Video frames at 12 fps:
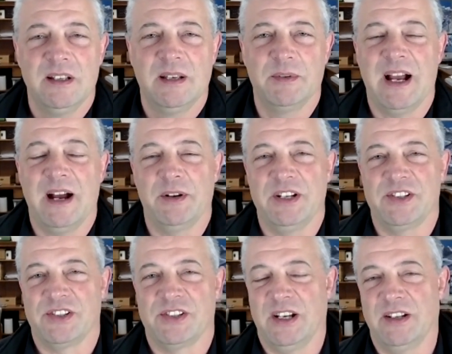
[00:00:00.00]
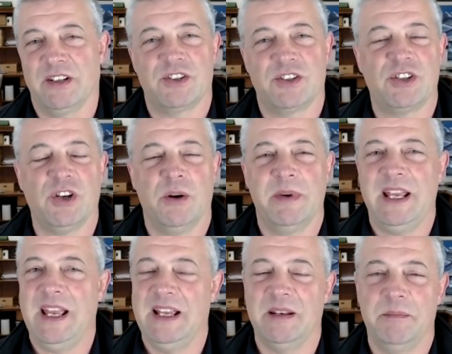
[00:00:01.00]
With Audis is there's so many
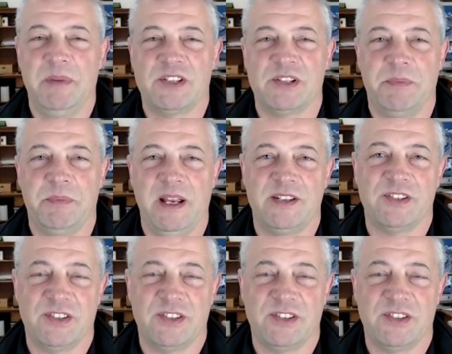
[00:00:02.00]
hidden bits and pieces.